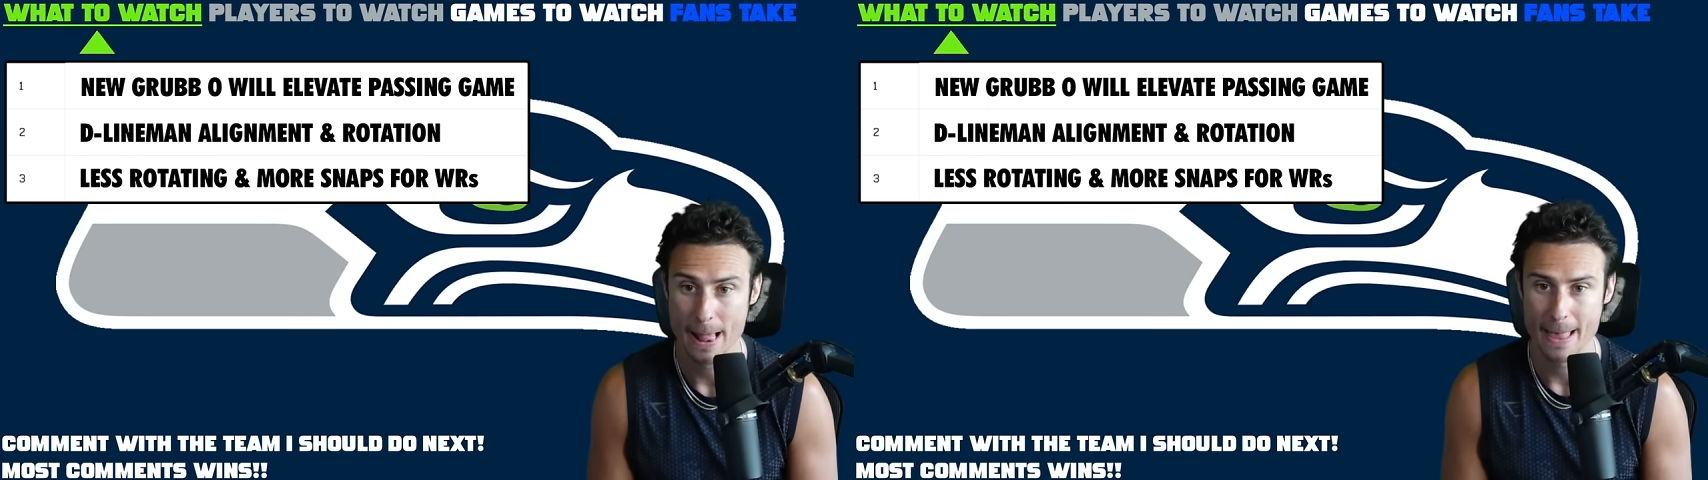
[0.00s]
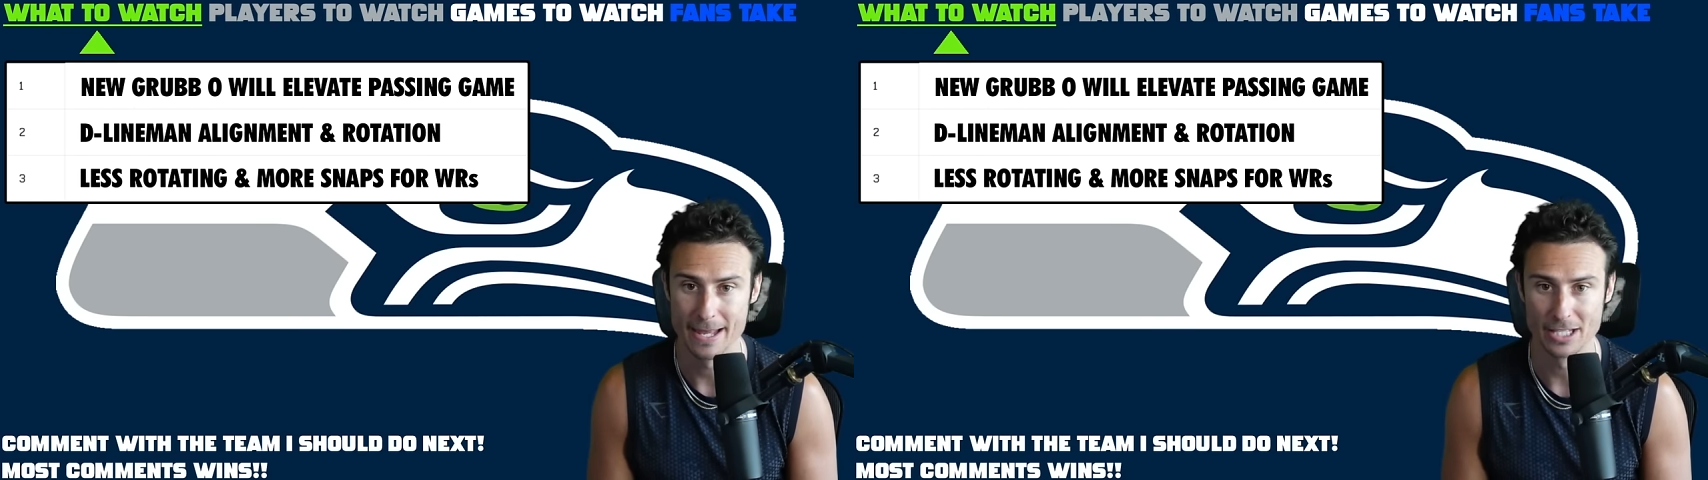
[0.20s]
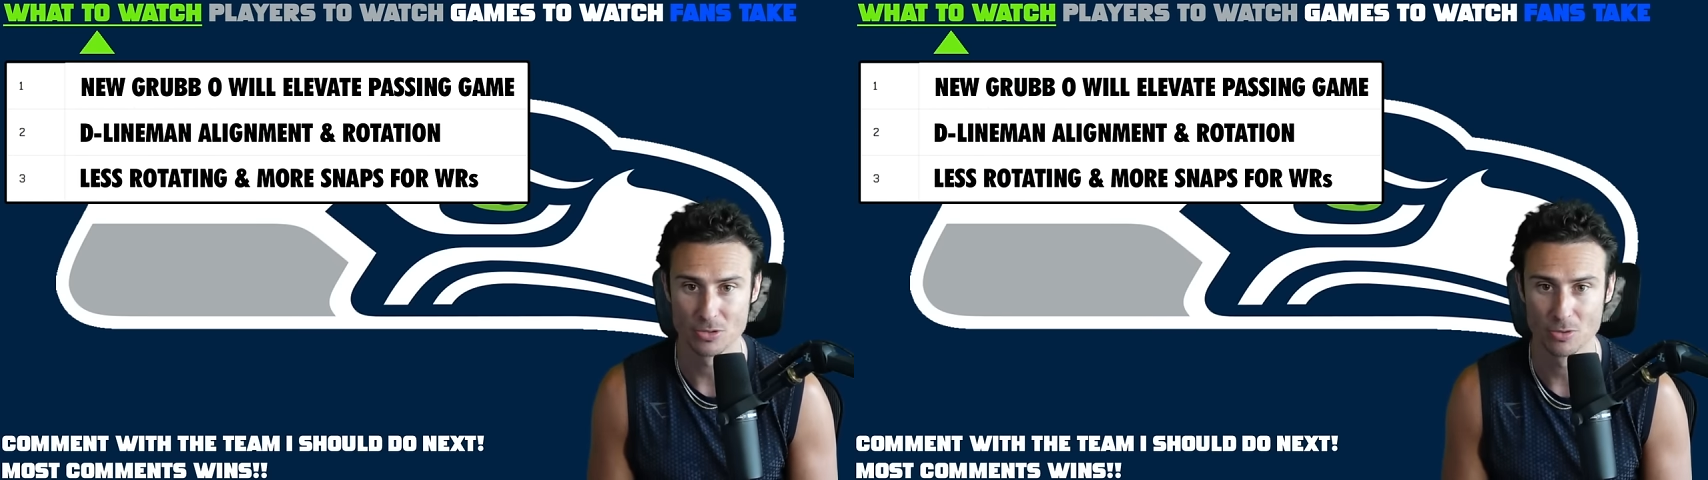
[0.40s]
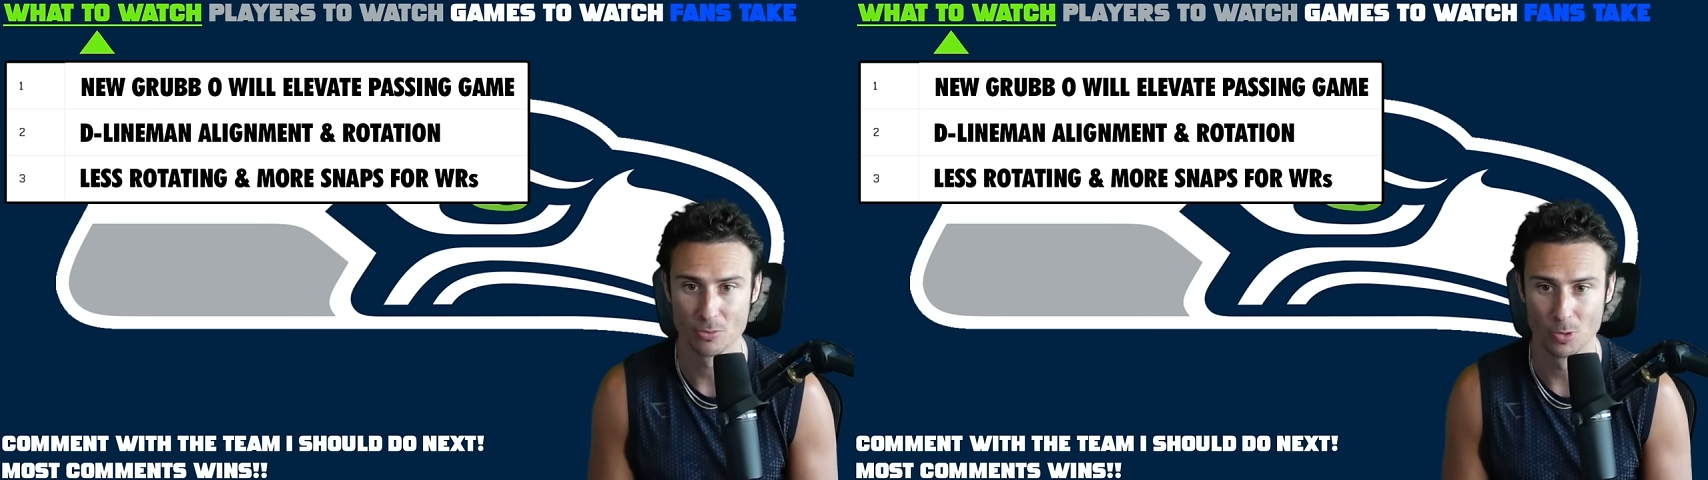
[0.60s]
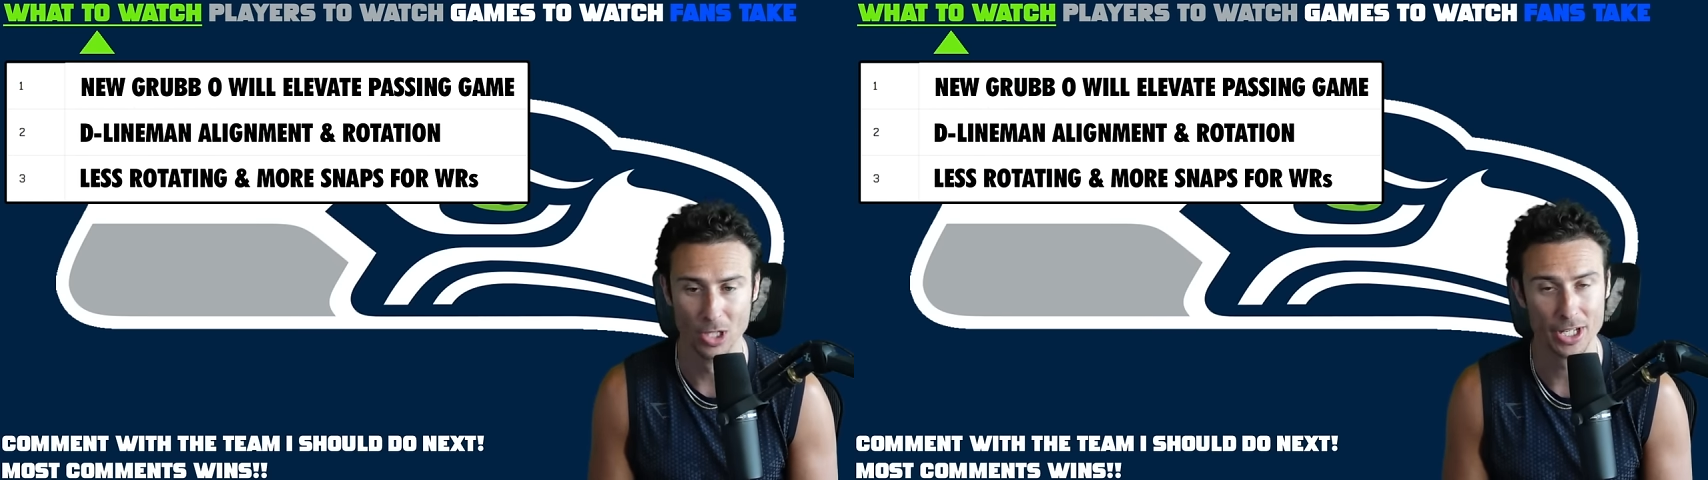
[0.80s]
and it's
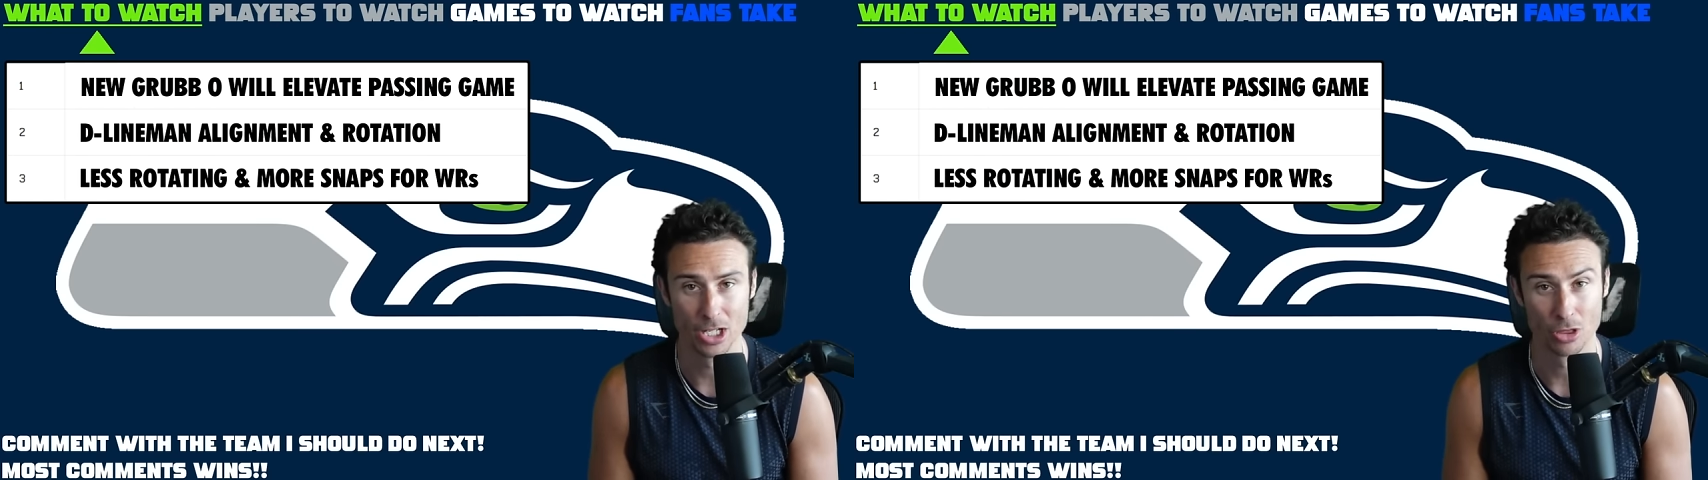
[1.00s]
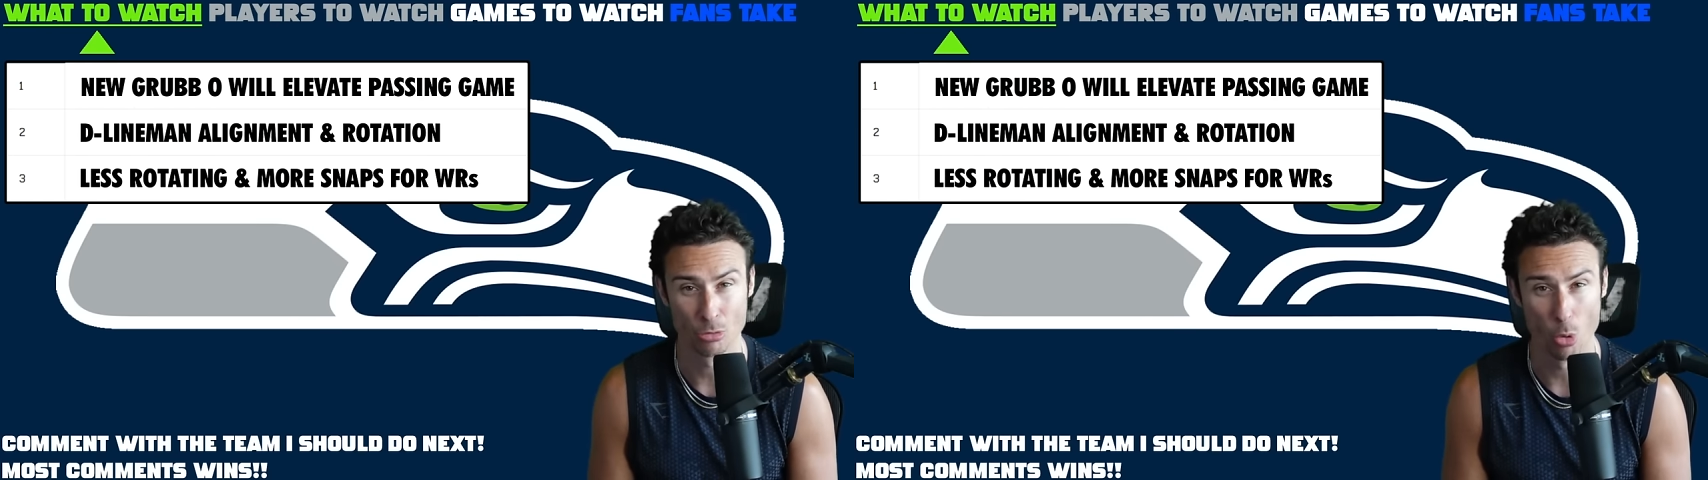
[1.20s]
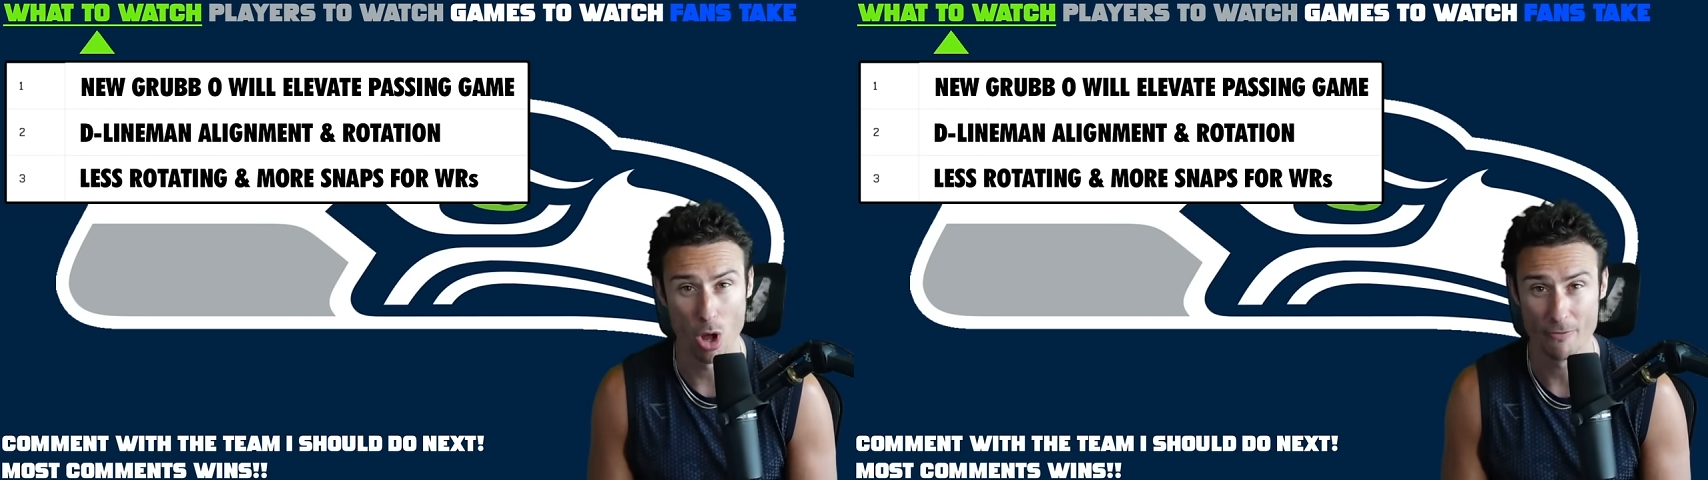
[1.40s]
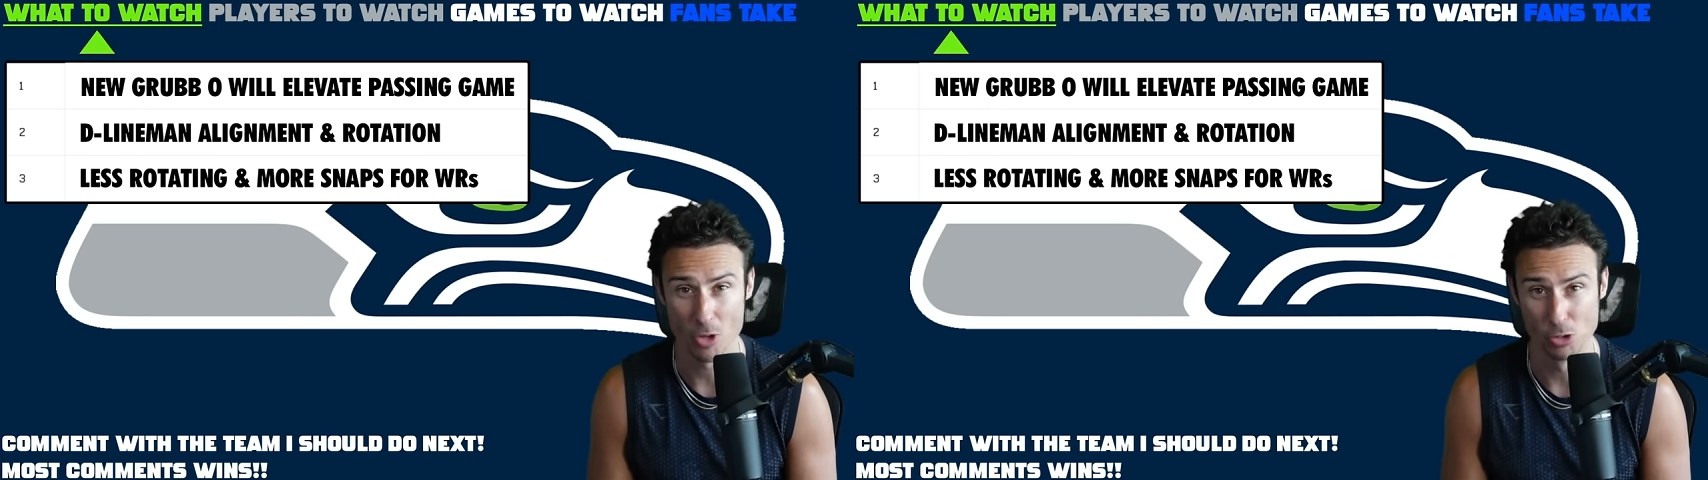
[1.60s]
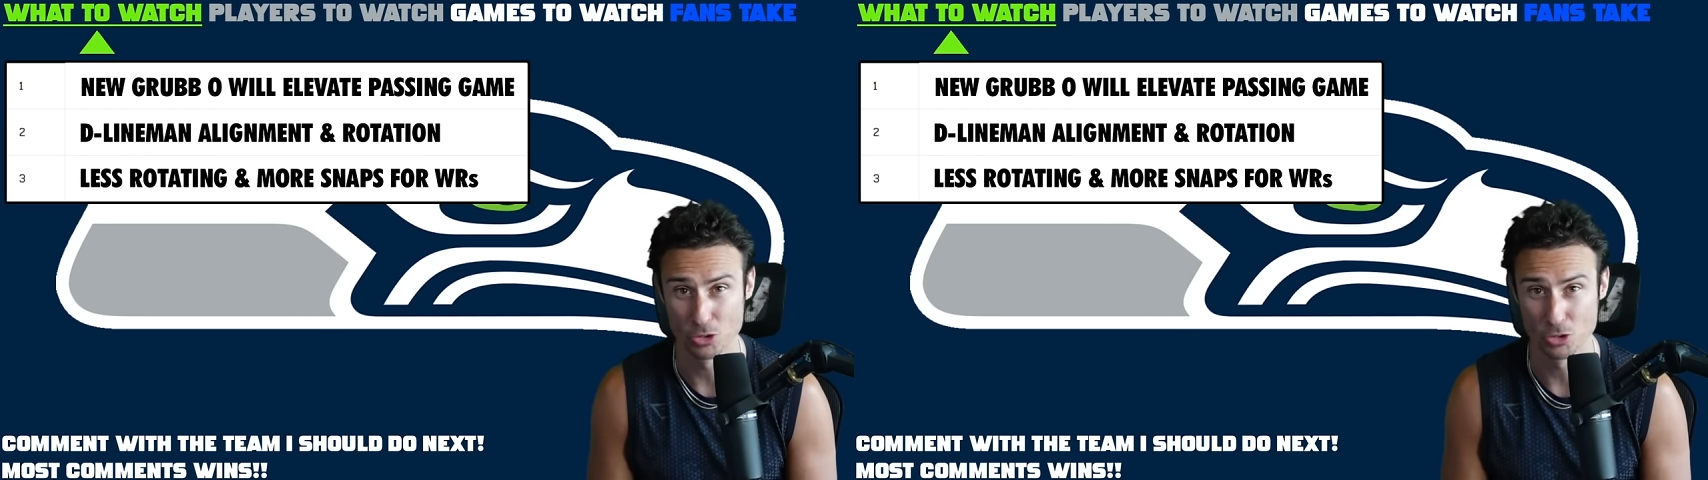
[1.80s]
really going to throw off those